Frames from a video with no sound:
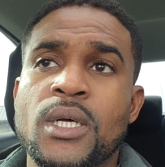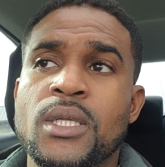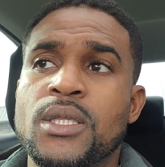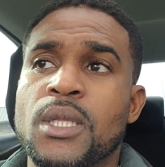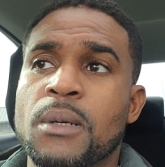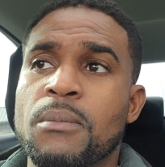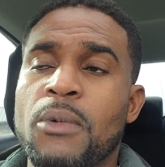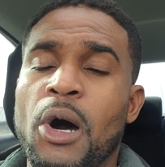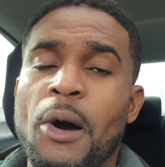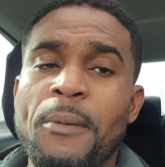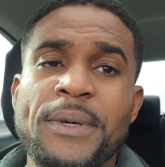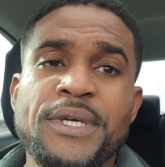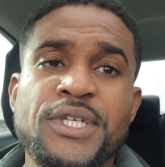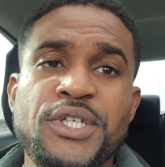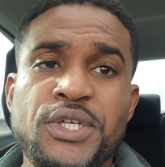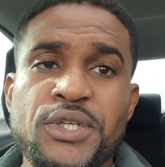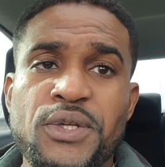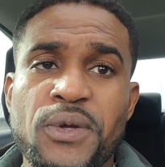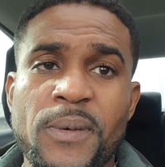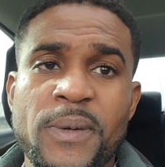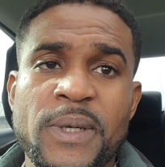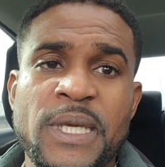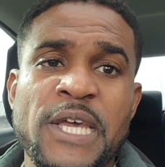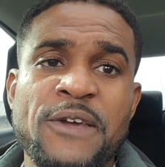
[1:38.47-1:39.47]
The moment you
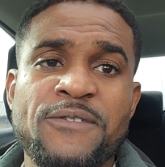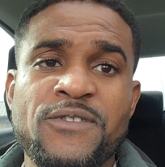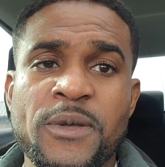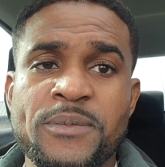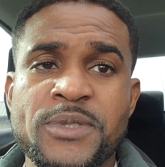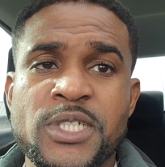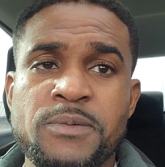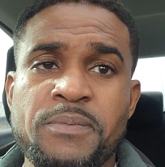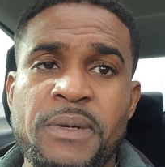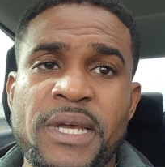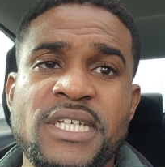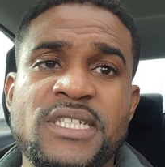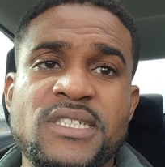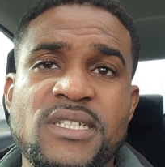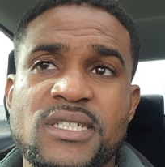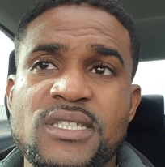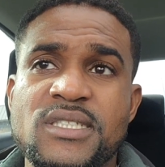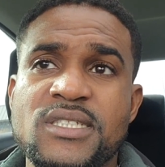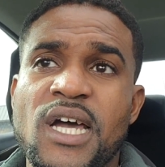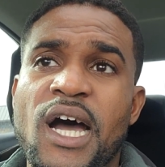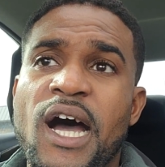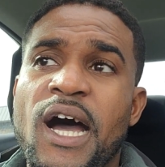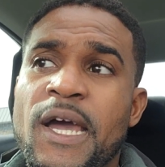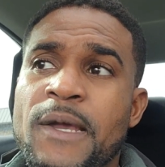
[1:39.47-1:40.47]
don't give them space and
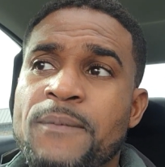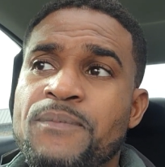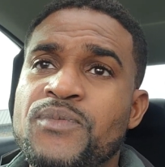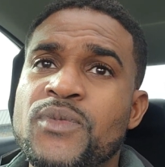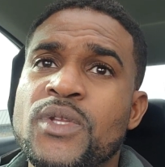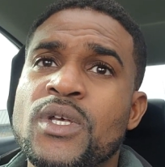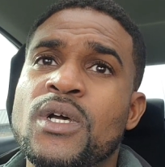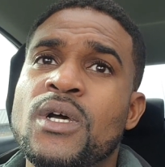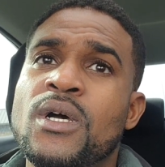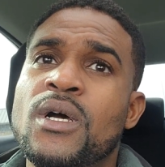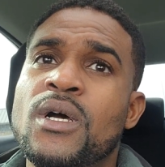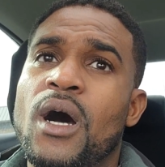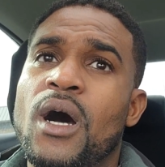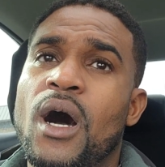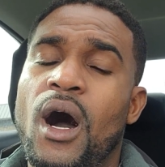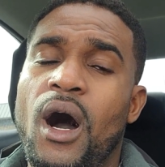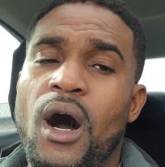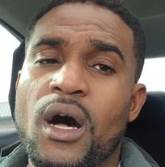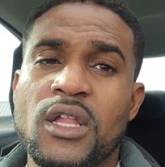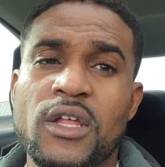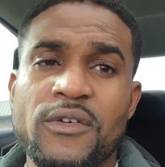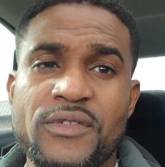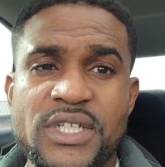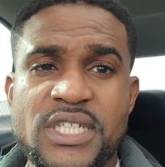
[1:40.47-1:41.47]
time,
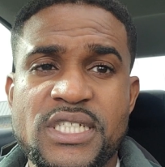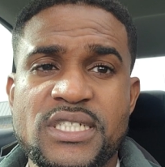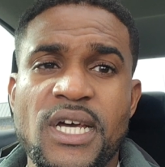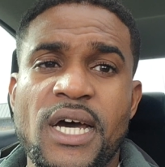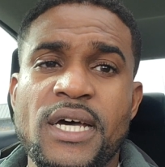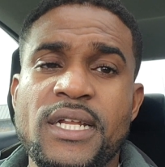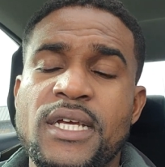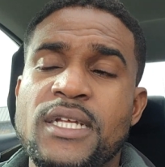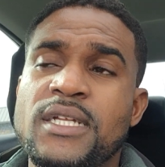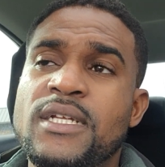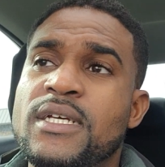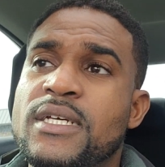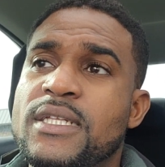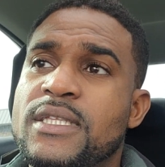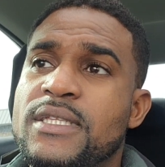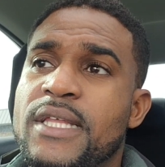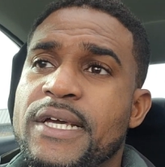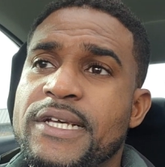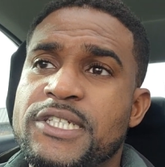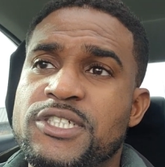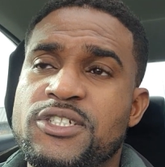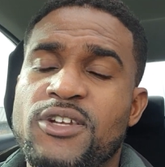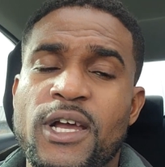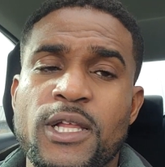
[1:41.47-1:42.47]
all of a sudden
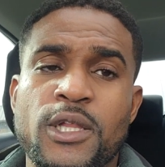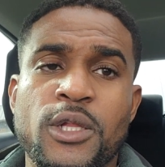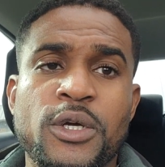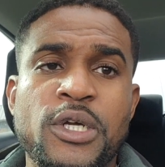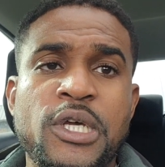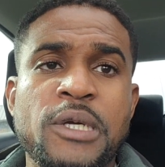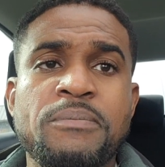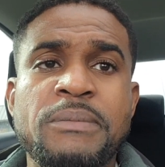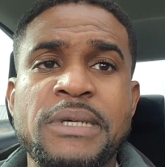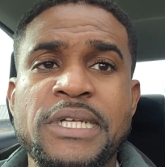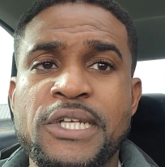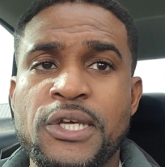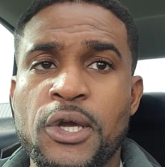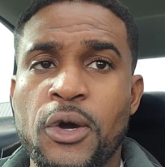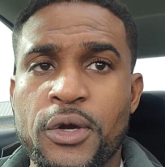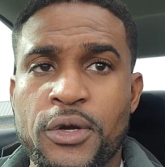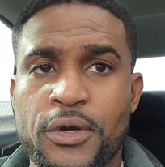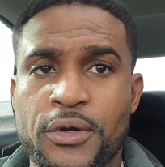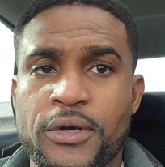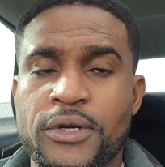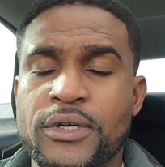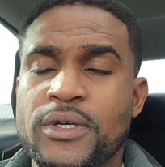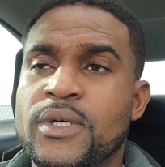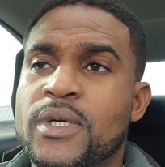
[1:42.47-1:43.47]
they start looking
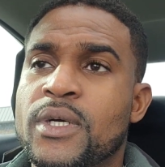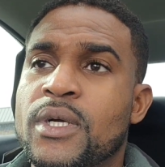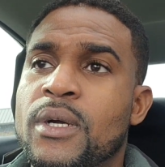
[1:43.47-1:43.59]
mediocre.